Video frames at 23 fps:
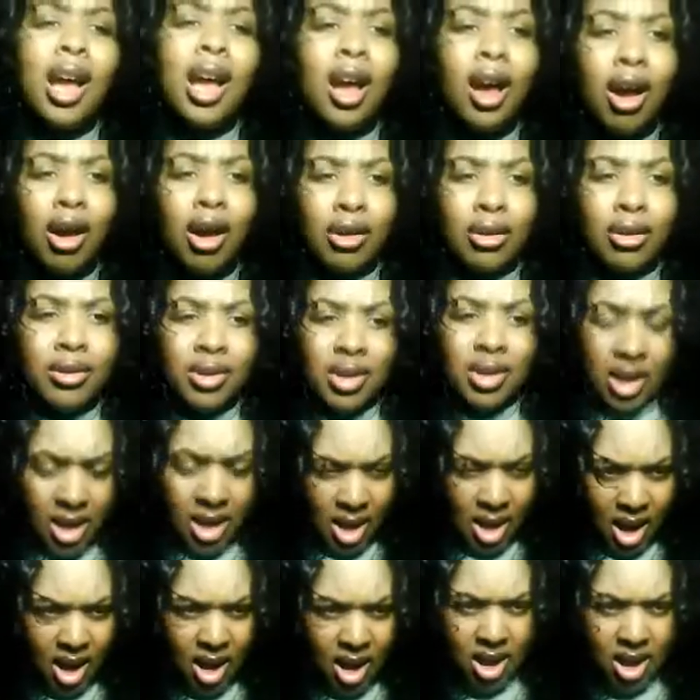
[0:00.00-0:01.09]
Oh,
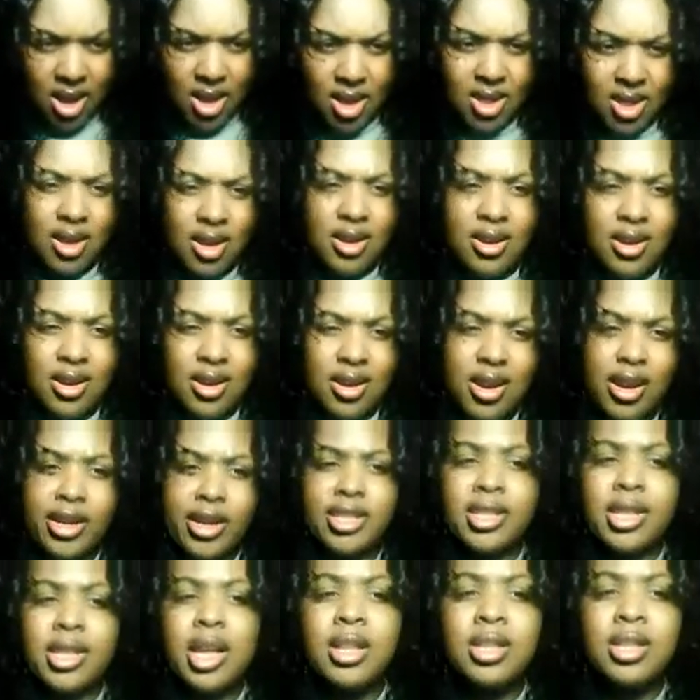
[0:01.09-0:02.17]
another thing,
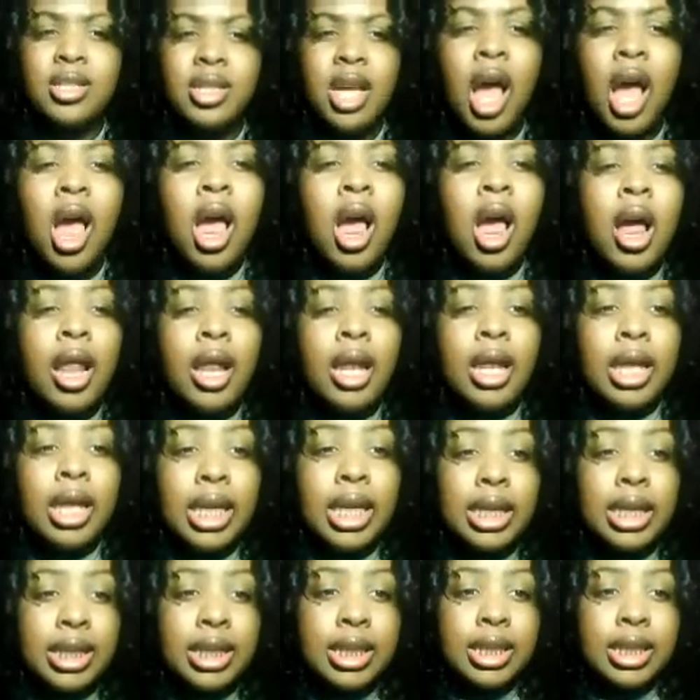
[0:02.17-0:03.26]
hairstyles.
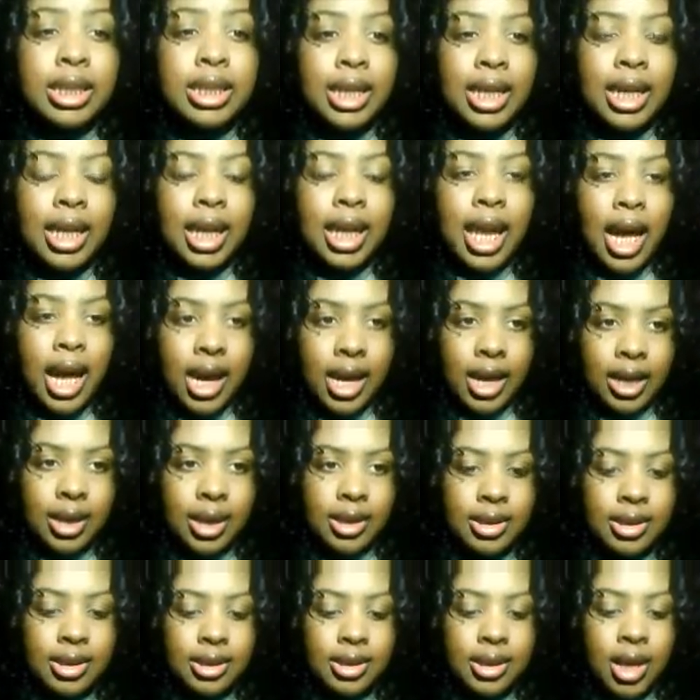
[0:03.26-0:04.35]
Listen to
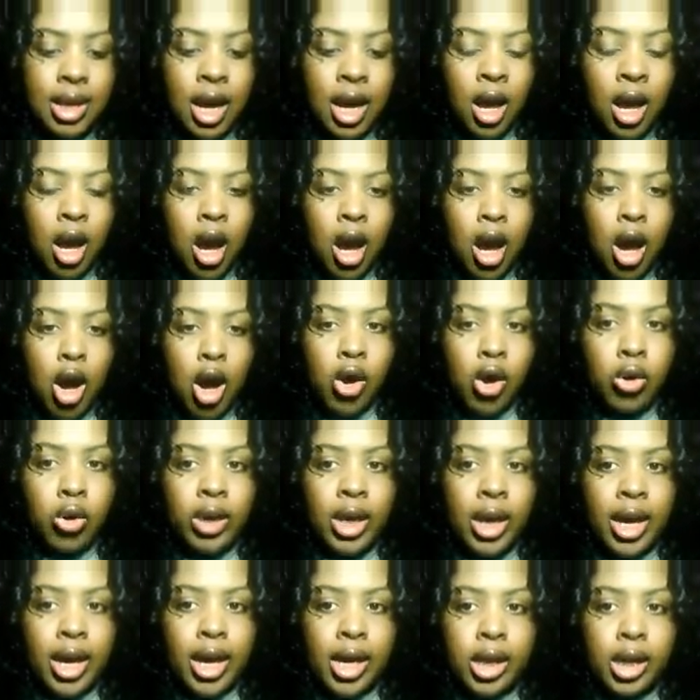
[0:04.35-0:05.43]
clients.
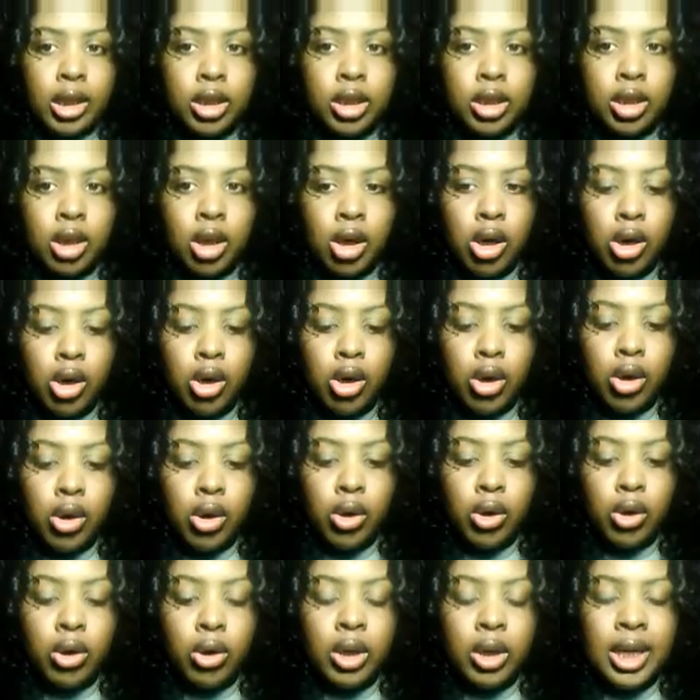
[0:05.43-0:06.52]
Okay,
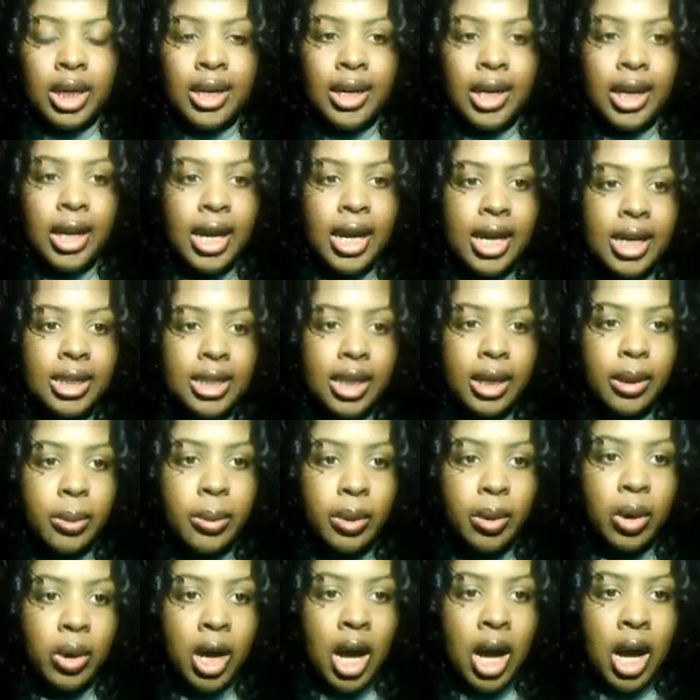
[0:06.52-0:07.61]
so
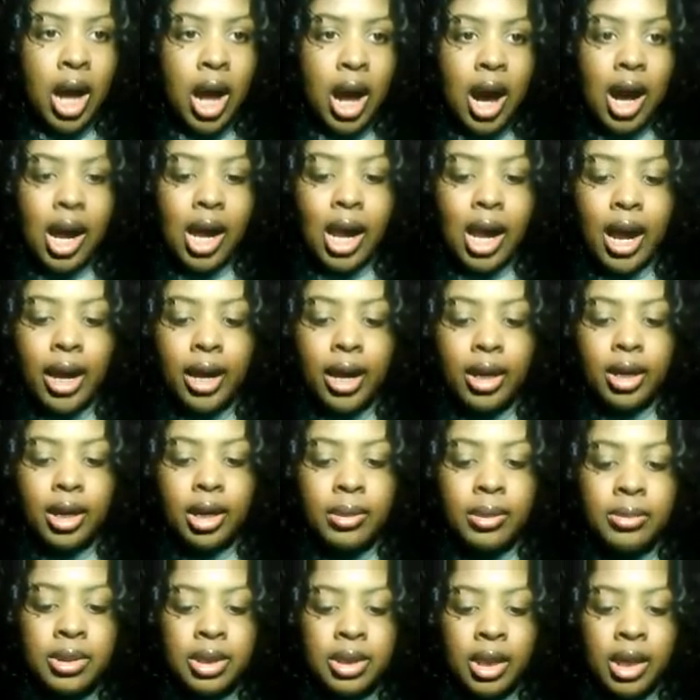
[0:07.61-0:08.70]
example, a client
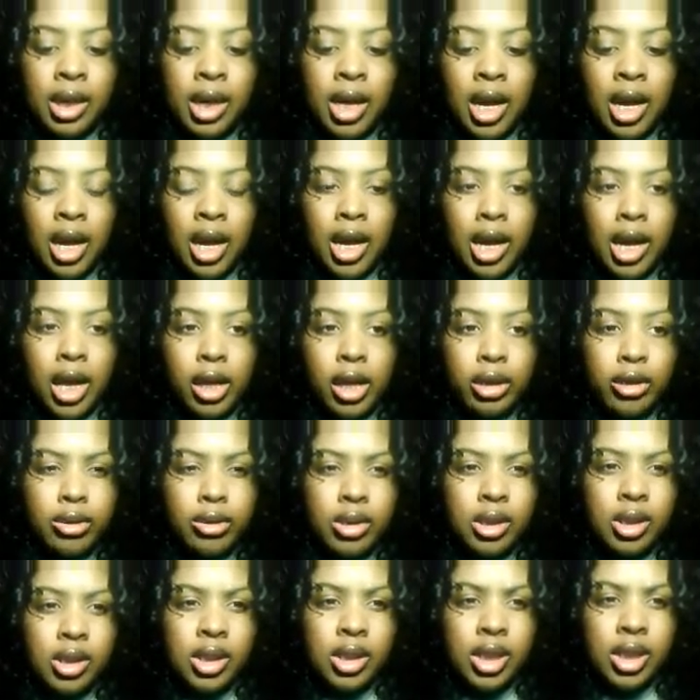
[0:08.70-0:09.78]
comes in and you
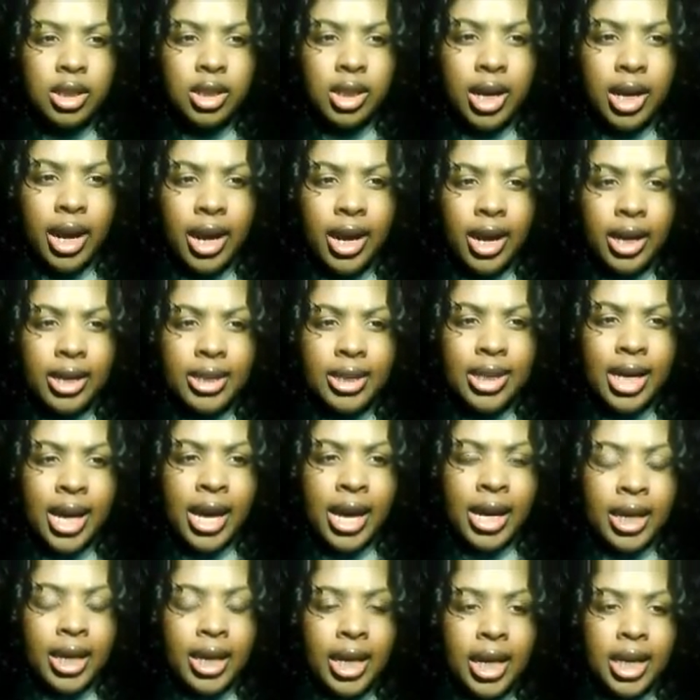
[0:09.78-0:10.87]
see that she has
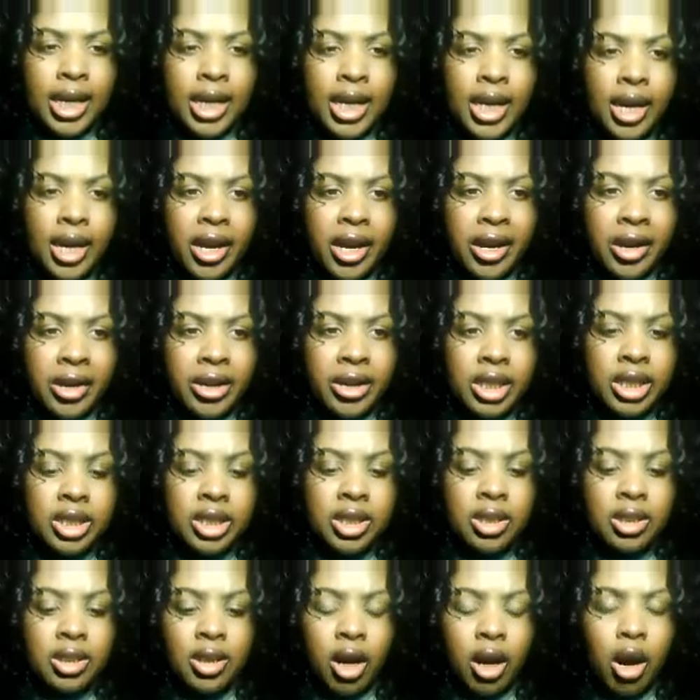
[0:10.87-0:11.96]
kinky hair and
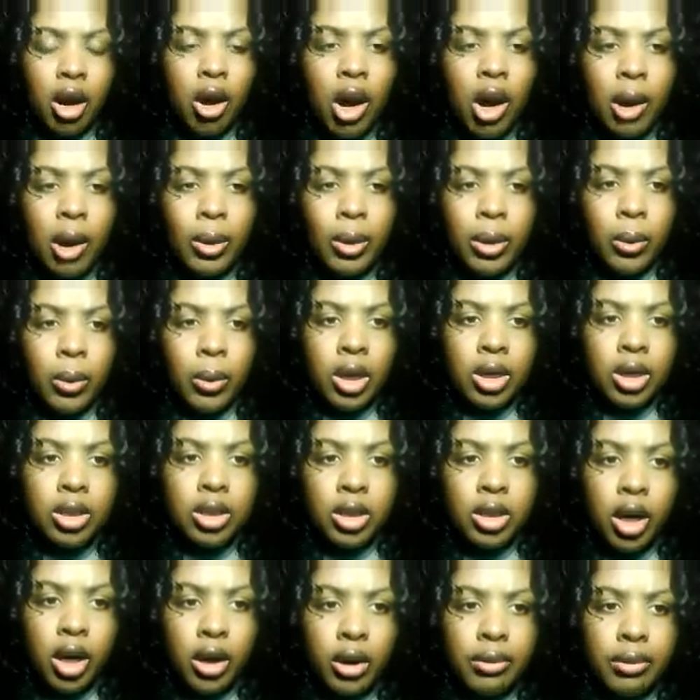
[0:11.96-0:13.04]
she's like, "Oh, I want to wash and
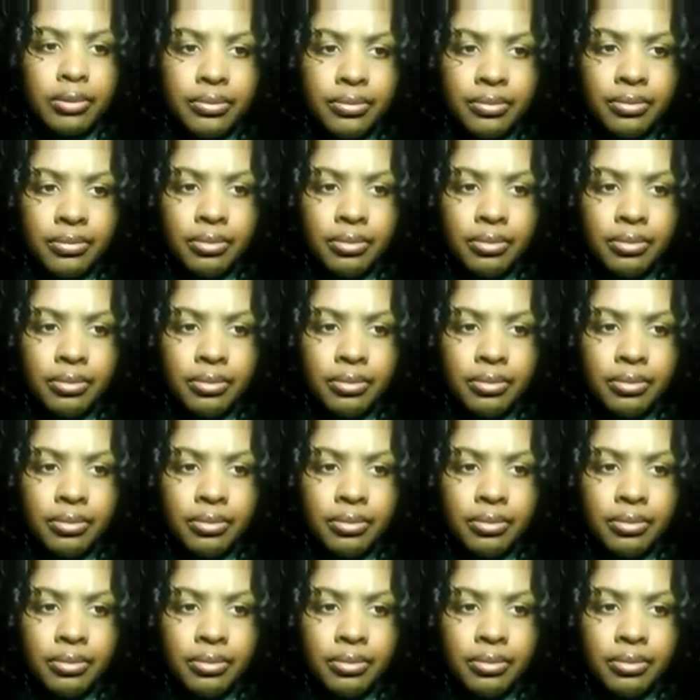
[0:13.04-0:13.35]
go."